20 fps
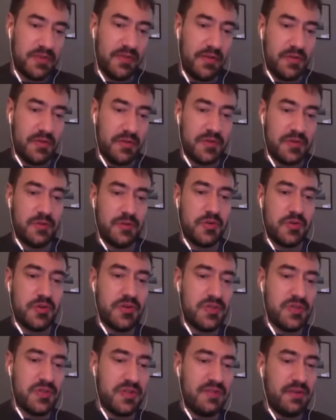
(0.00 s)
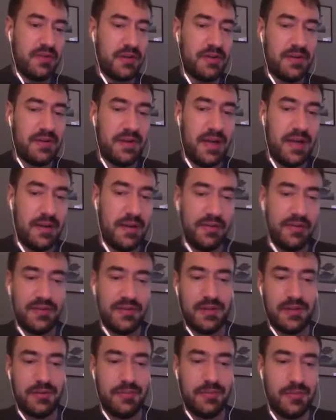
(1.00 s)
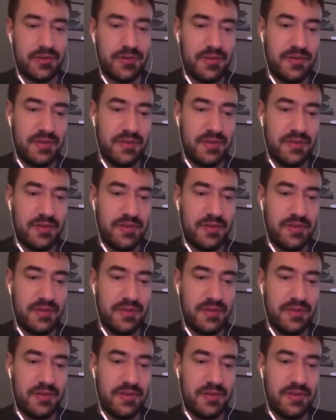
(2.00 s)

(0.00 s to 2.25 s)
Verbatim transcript: of other solutions i'd love to hear yeah, i